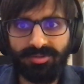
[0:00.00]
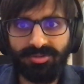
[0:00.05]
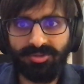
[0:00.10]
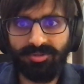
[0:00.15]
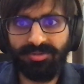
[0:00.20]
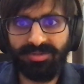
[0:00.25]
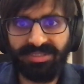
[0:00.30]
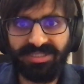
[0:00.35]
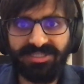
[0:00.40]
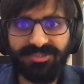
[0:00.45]

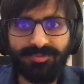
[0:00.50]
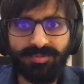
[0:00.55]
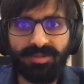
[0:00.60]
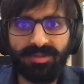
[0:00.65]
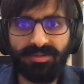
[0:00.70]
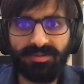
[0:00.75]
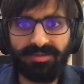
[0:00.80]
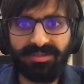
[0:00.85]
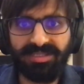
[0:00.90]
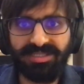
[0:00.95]
So these
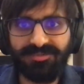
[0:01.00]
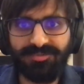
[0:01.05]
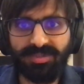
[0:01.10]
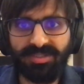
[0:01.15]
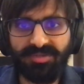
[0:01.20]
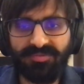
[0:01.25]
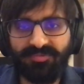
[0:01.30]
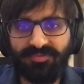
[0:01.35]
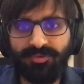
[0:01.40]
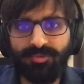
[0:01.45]

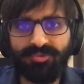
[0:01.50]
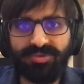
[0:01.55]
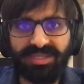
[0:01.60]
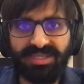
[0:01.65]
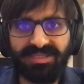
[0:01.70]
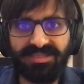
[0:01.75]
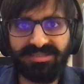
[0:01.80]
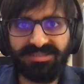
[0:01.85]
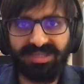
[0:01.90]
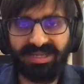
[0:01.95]
were the few
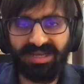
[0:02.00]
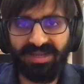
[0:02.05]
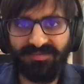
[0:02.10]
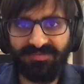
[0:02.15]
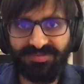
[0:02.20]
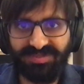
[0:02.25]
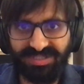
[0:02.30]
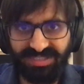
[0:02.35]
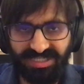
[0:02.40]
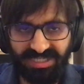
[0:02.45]
things that
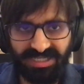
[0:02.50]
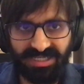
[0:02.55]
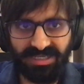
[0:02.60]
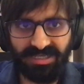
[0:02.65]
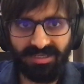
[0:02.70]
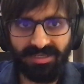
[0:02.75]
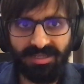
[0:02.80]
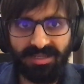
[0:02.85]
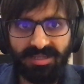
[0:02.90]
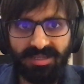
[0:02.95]
I've
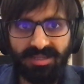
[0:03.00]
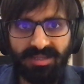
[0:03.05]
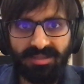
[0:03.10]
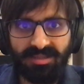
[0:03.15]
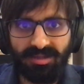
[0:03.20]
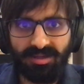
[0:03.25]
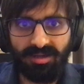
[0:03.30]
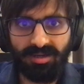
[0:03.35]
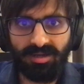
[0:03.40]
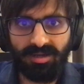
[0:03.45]
seen
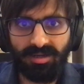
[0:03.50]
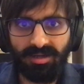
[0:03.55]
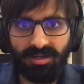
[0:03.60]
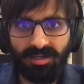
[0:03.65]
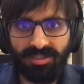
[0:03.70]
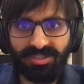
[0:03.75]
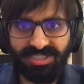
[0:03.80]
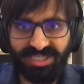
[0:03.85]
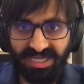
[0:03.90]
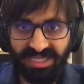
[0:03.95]

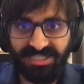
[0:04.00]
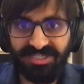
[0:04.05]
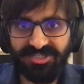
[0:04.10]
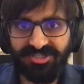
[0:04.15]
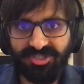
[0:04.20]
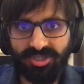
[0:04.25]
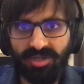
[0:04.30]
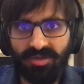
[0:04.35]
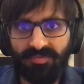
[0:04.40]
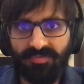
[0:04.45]

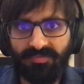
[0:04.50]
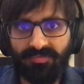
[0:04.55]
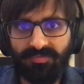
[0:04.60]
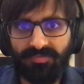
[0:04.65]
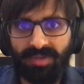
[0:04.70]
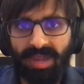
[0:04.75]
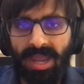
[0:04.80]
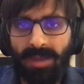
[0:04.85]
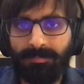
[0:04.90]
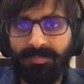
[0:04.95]
changes of
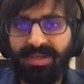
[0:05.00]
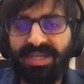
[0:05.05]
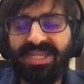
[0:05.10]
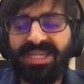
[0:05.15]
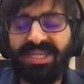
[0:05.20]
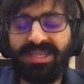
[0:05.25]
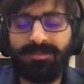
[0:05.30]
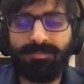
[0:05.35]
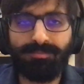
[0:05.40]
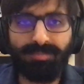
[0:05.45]

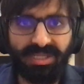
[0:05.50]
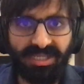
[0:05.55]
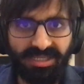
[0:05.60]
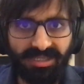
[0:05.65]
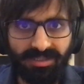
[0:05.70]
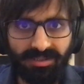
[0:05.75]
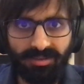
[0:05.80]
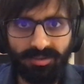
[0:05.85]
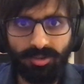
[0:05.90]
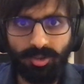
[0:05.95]
happening in
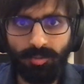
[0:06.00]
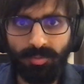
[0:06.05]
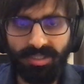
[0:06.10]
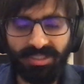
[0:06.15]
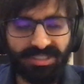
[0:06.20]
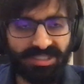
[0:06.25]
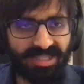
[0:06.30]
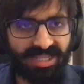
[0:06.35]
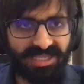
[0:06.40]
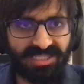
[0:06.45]
me
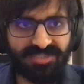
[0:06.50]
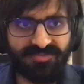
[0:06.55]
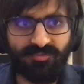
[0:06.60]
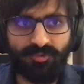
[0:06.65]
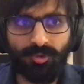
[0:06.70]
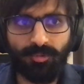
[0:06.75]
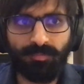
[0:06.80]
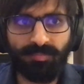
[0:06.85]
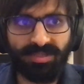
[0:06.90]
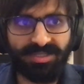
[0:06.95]
over the
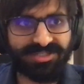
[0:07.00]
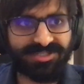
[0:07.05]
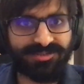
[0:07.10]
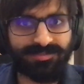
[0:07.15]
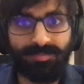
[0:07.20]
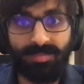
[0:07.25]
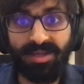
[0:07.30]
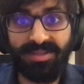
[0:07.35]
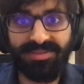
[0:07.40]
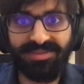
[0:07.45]
last
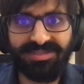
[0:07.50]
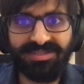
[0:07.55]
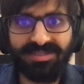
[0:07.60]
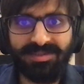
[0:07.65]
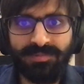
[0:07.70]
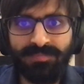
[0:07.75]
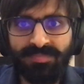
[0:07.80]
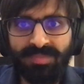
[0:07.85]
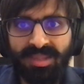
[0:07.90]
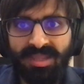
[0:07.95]
4+
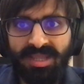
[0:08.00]
months.